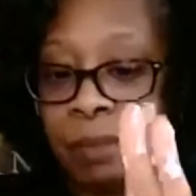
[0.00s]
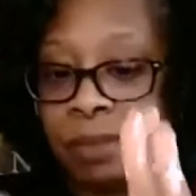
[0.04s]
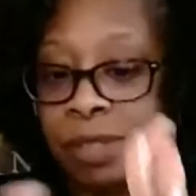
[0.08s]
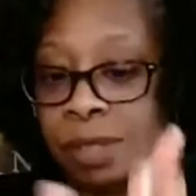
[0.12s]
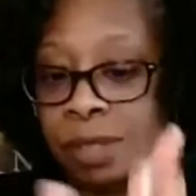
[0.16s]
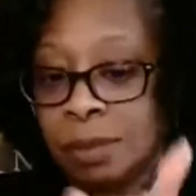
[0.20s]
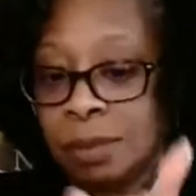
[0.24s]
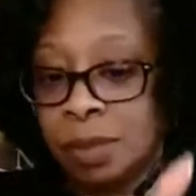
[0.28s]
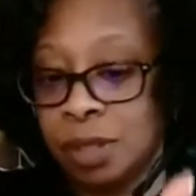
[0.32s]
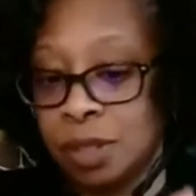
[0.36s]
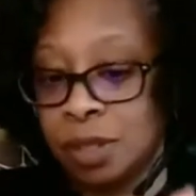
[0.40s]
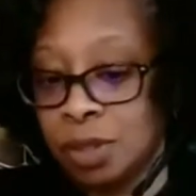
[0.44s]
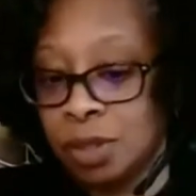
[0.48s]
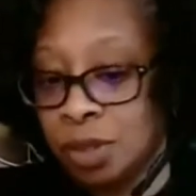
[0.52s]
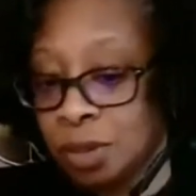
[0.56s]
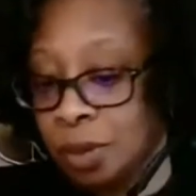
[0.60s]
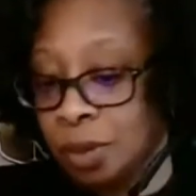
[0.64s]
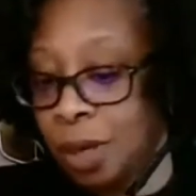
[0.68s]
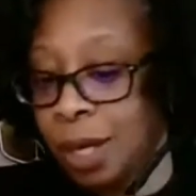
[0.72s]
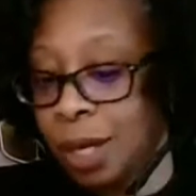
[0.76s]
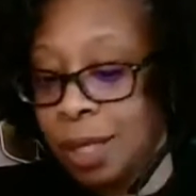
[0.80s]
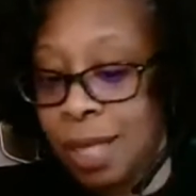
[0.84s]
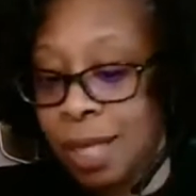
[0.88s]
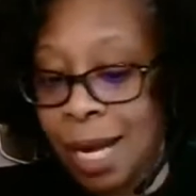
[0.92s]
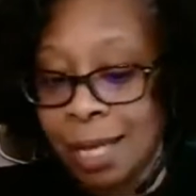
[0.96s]
similar
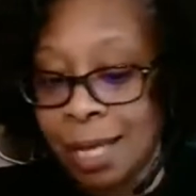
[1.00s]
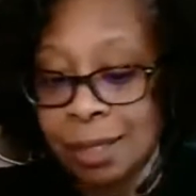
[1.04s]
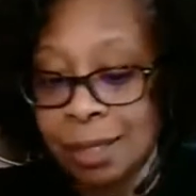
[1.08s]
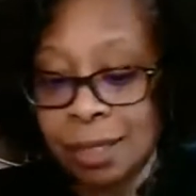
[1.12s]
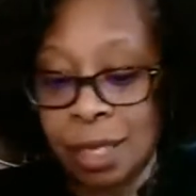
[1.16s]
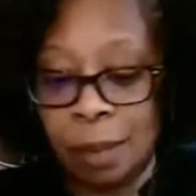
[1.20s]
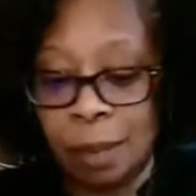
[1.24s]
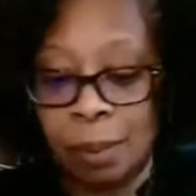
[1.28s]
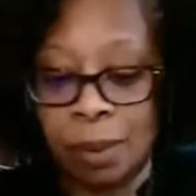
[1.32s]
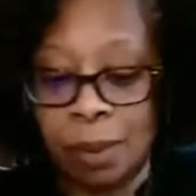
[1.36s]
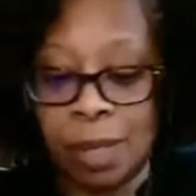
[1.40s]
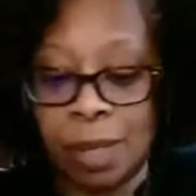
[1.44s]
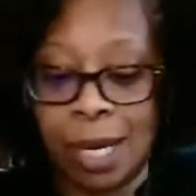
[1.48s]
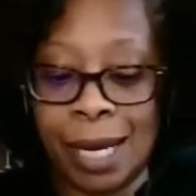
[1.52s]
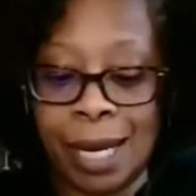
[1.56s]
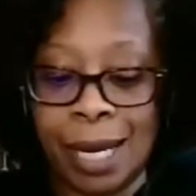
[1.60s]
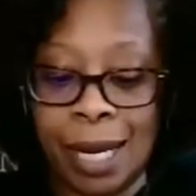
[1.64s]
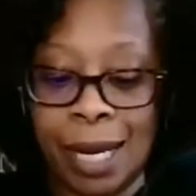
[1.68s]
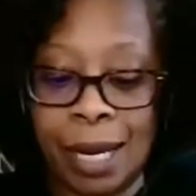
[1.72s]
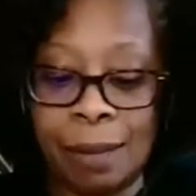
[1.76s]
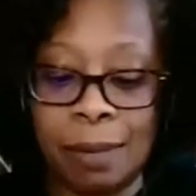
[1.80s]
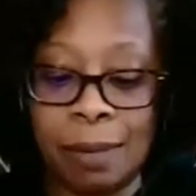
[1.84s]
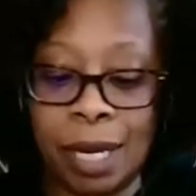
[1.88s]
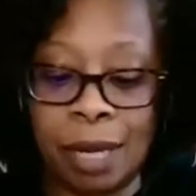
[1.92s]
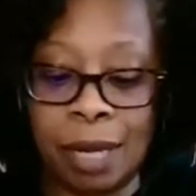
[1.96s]
to our last sample, I
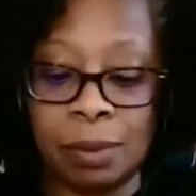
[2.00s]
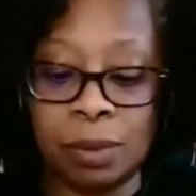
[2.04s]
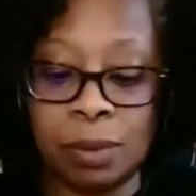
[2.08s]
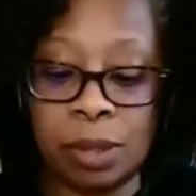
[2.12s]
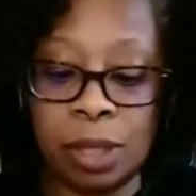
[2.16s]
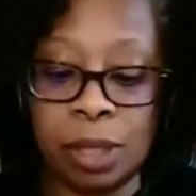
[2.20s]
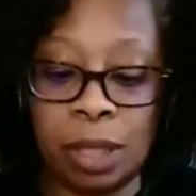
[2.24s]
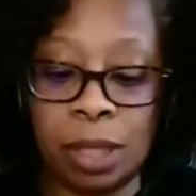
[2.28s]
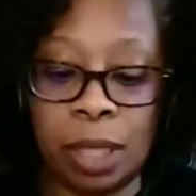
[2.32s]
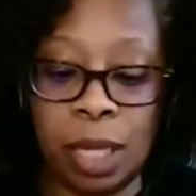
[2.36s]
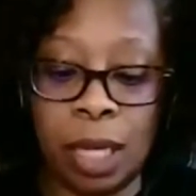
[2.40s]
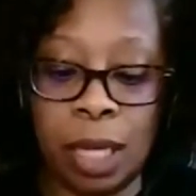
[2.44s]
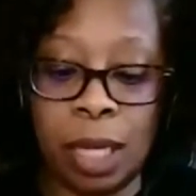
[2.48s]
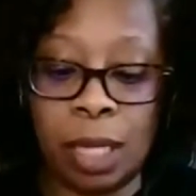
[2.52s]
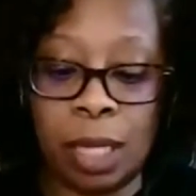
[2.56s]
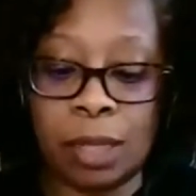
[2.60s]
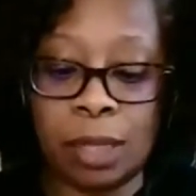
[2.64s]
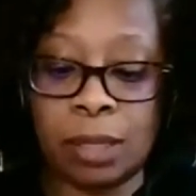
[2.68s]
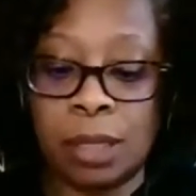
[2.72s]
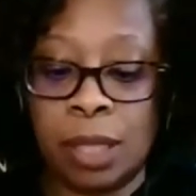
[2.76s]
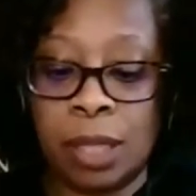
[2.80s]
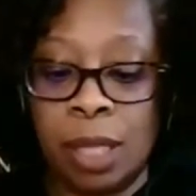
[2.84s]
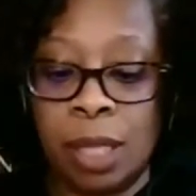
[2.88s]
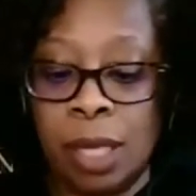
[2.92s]
am able to get it